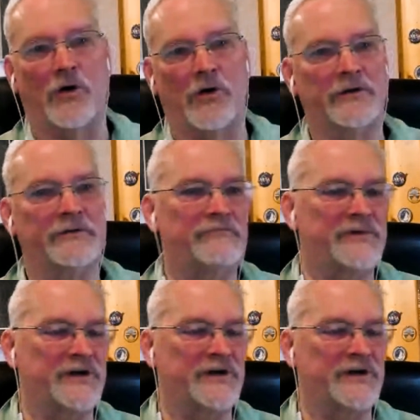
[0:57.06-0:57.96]
gold,
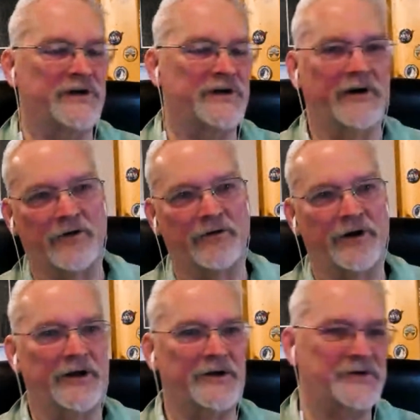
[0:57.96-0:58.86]
silver,
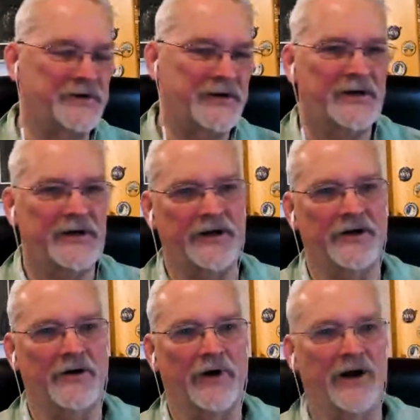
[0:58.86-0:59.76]
equities,
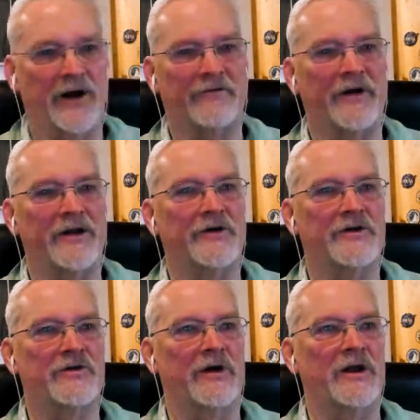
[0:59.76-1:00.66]
whatever, and
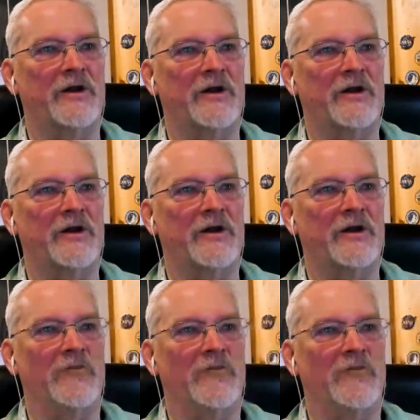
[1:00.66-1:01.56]
you want to
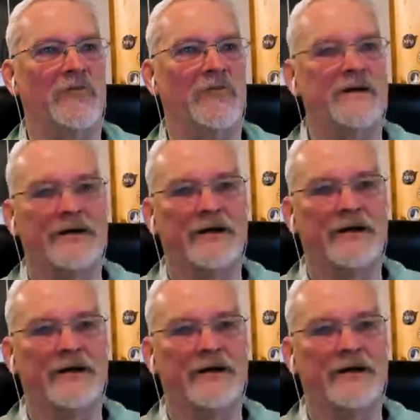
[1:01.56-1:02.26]
allocate